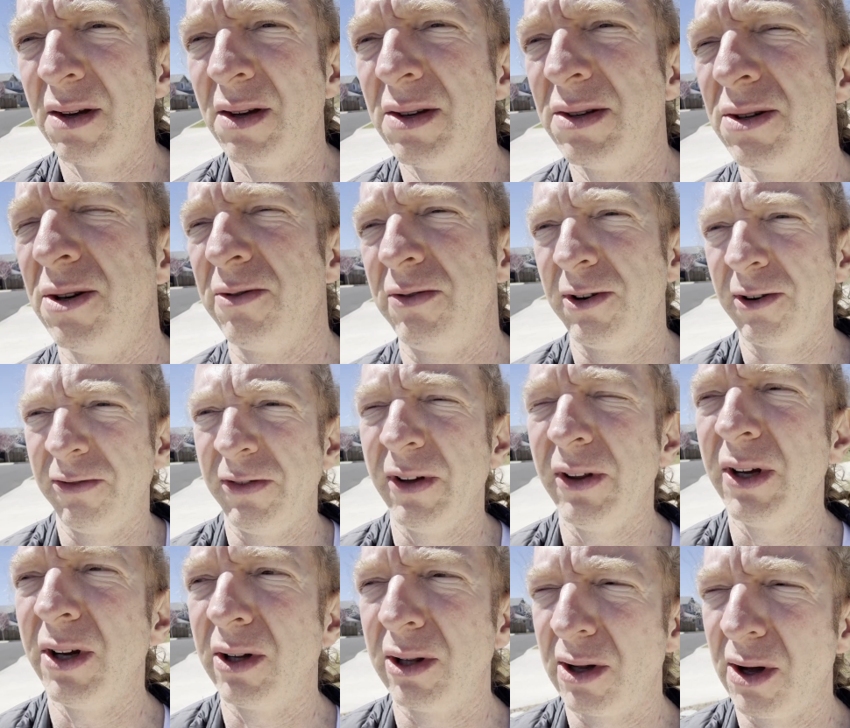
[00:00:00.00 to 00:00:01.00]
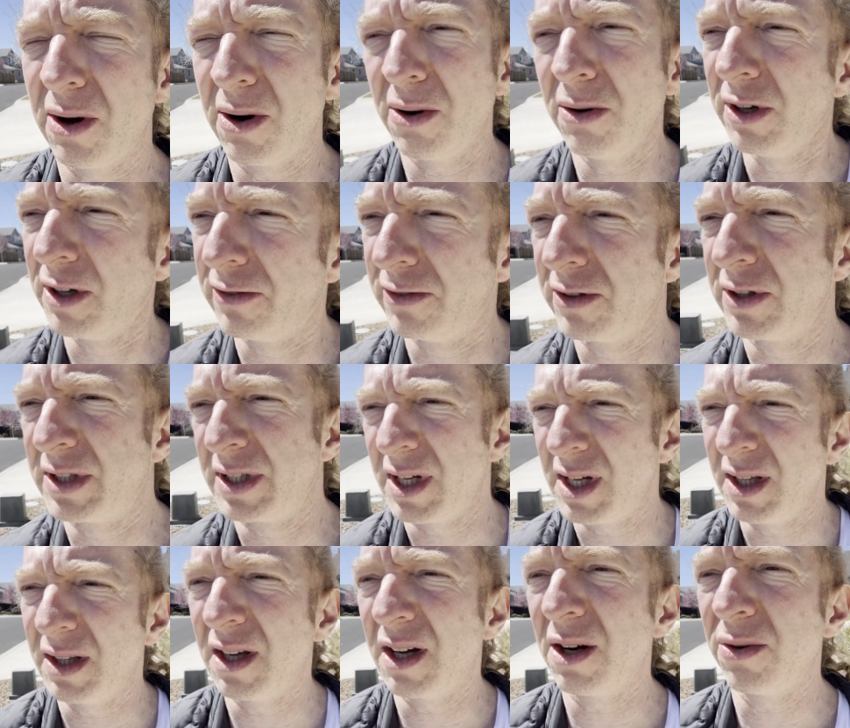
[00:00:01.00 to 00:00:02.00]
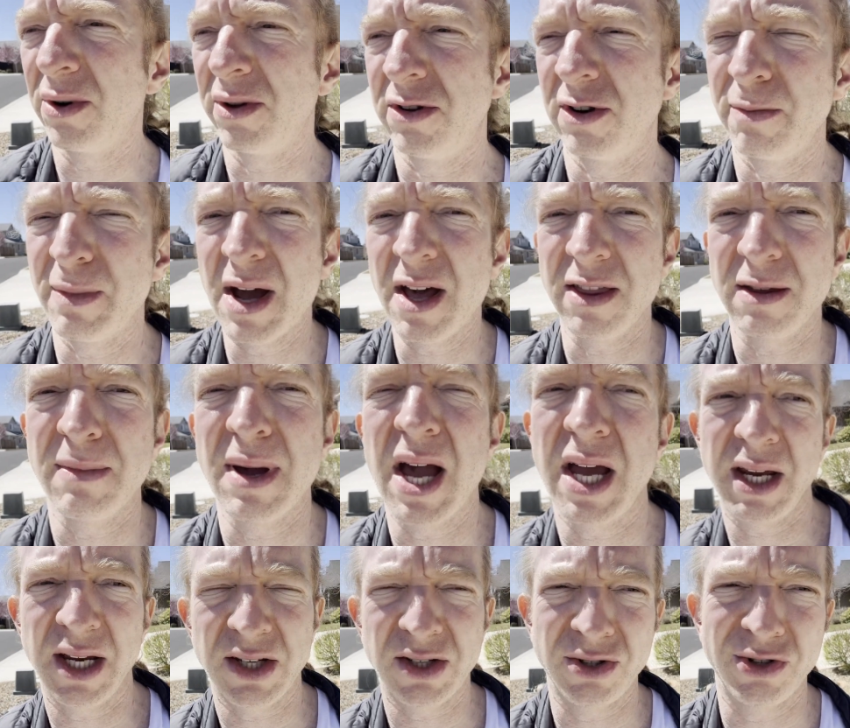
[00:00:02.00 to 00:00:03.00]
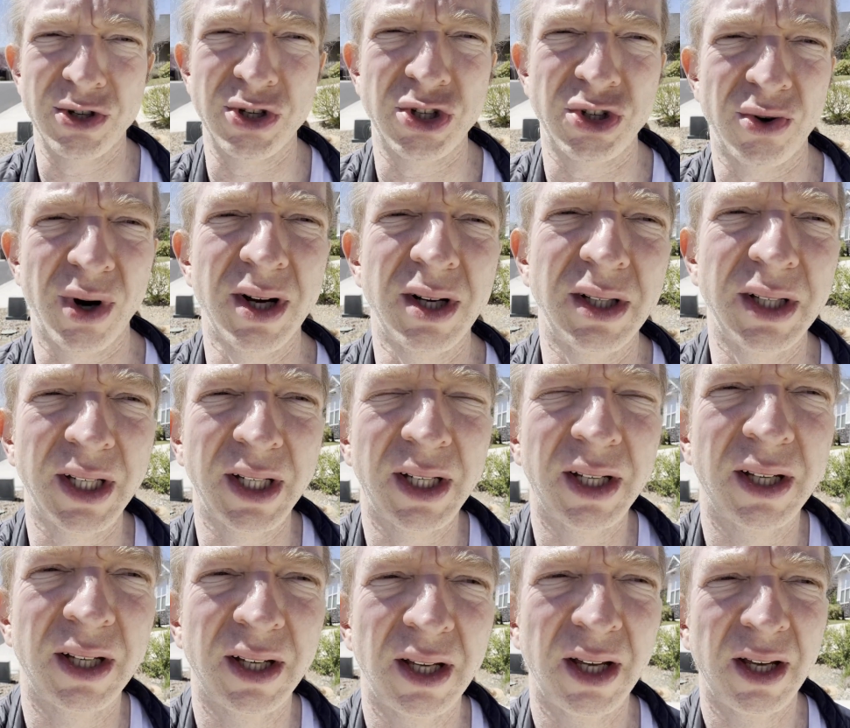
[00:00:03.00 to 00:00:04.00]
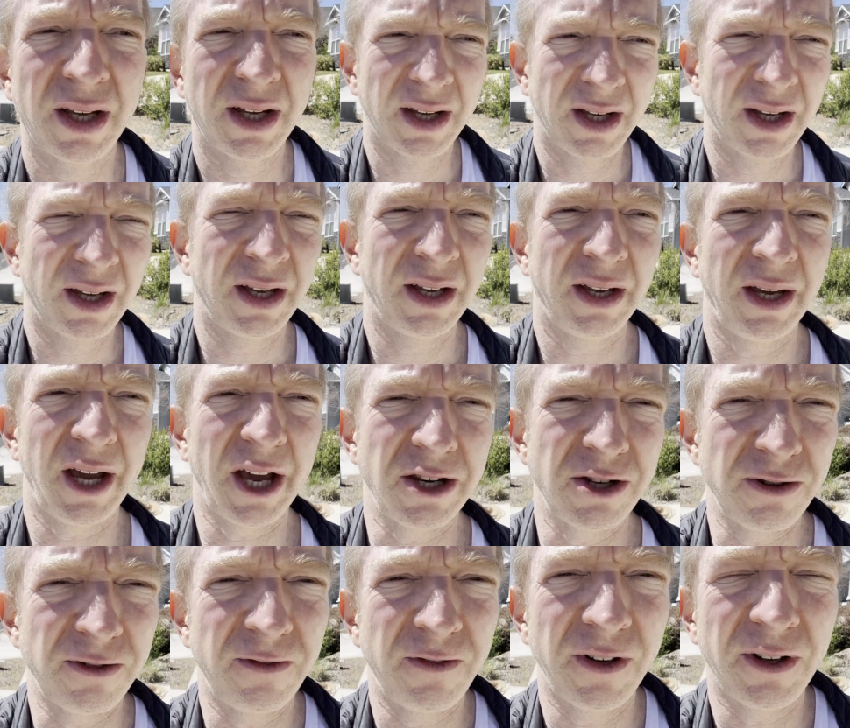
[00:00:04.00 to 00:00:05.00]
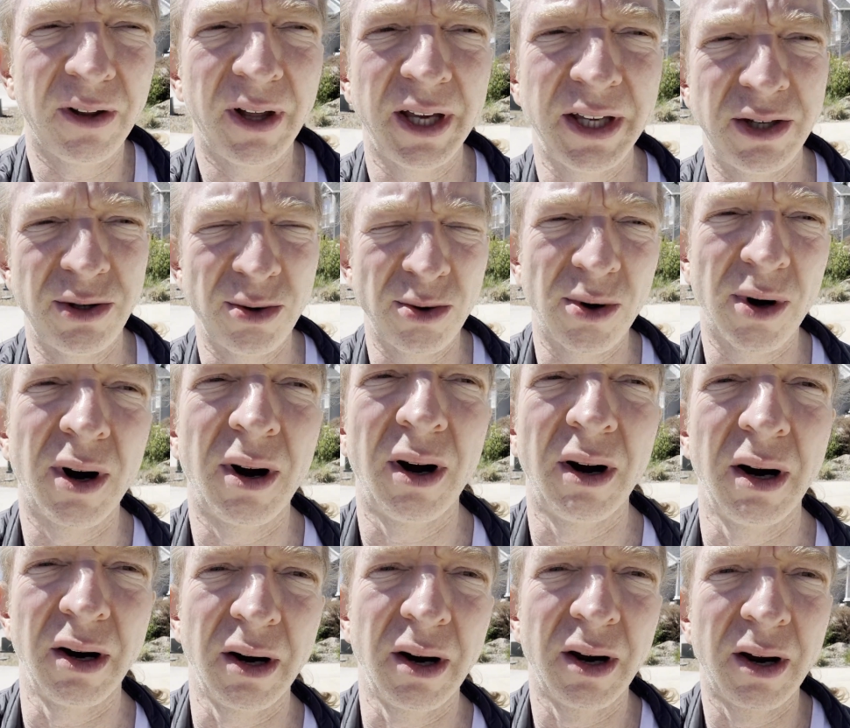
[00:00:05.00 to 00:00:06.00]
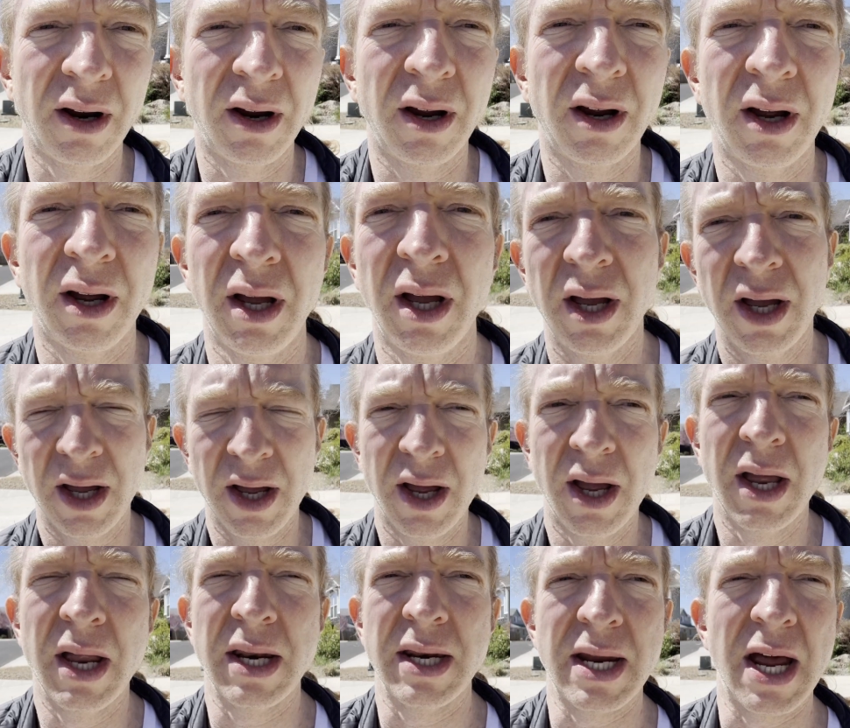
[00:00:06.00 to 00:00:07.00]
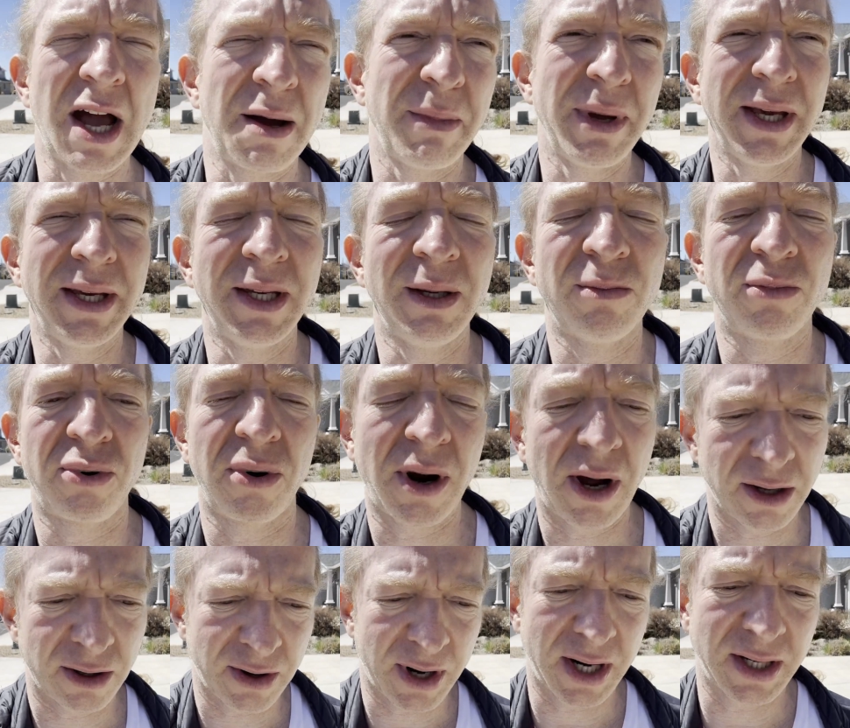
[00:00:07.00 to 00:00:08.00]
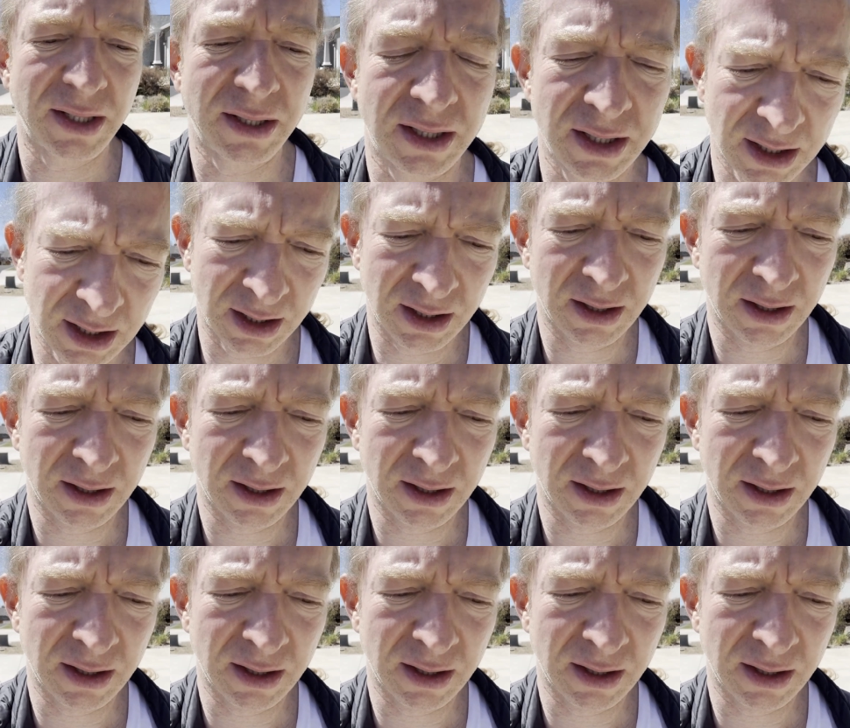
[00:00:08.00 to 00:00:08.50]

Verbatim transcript: So if you're feeling alone, if you're sitting there with your mathematics and you're struggling and you feel like you are not making progress,